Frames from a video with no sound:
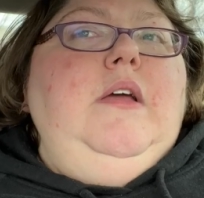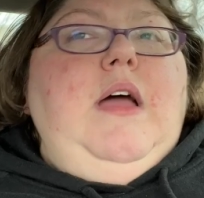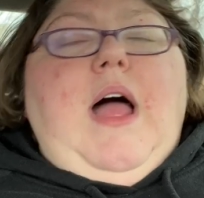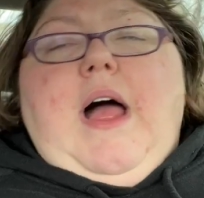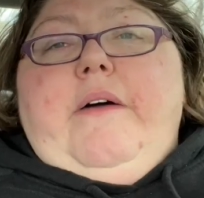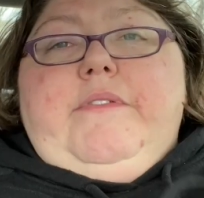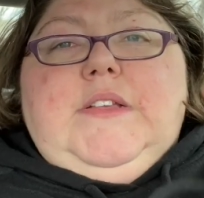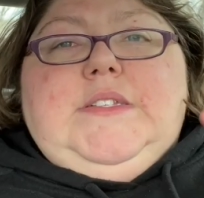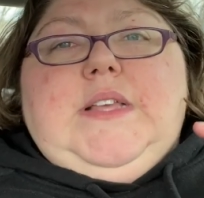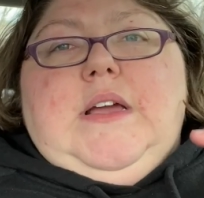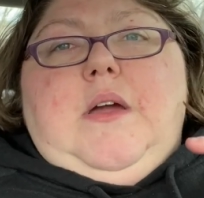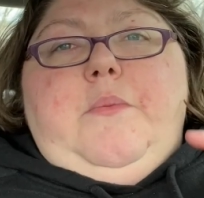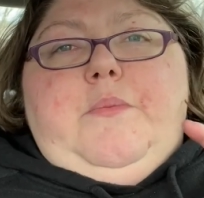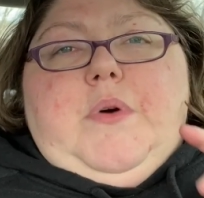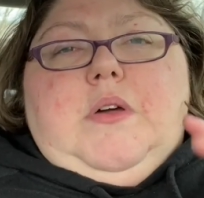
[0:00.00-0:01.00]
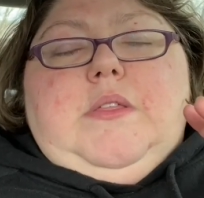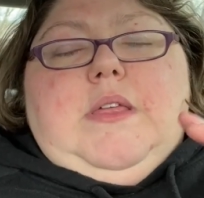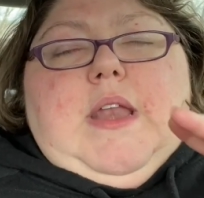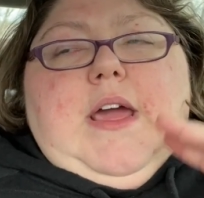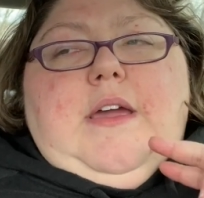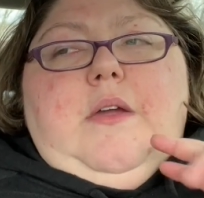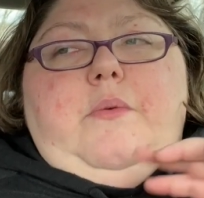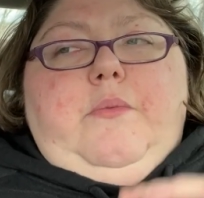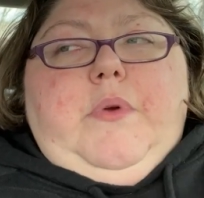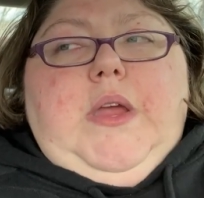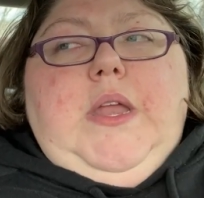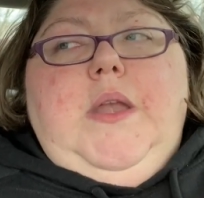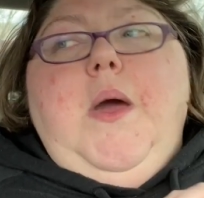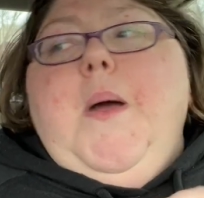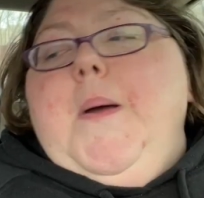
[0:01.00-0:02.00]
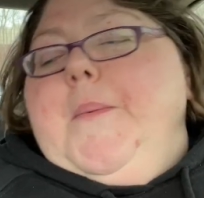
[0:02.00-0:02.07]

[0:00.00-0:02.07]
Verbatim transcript: I have the second book that I can read,